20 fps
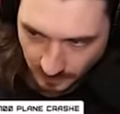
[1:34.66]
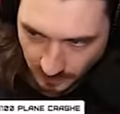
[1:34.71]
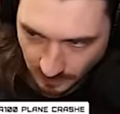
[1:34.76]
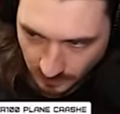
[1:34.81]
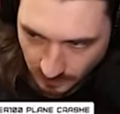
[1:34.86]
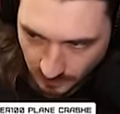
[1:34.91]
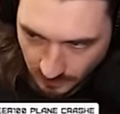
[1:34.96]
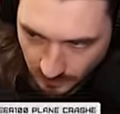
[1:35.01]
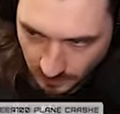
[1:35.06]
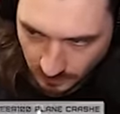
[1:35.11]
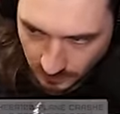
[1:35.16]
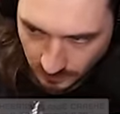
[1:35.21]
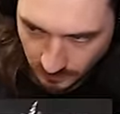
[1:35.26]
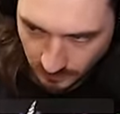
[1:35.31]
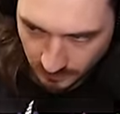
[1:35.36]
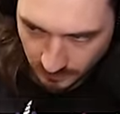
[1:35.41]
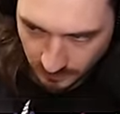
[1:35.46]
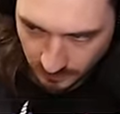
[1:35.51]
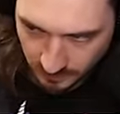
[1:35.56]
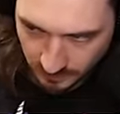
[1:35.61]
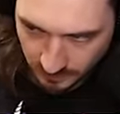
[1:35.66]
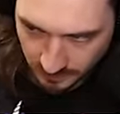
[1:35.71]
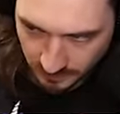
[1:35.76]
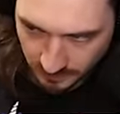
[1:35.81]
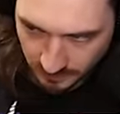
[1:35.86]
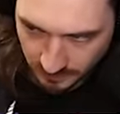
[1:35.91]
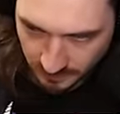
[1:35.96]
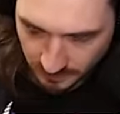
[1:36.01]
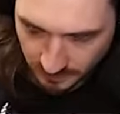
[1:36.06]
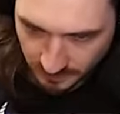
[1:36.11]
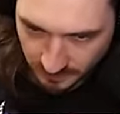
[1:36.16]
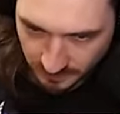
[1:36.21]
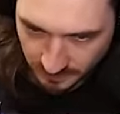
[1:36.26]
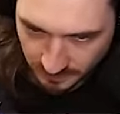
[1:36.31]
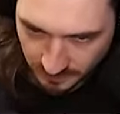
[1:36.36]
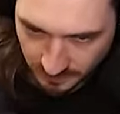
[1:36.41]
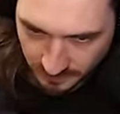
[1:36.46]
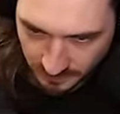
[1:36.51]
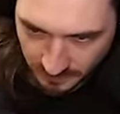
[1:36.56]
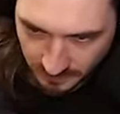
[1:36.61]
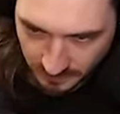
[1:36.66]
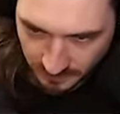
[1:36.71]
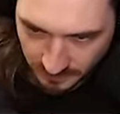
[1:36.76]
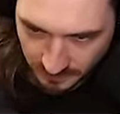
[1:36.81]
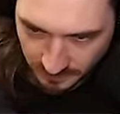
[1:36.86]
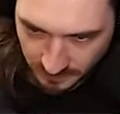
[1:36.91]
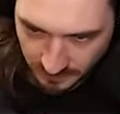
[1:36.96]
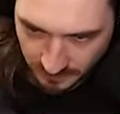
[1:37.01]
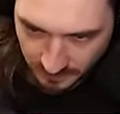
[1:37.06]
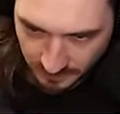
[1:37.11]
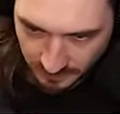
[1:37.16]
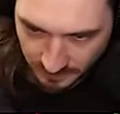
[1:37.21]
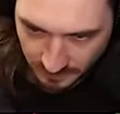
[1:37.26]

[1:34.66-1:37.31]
crashes today, or car?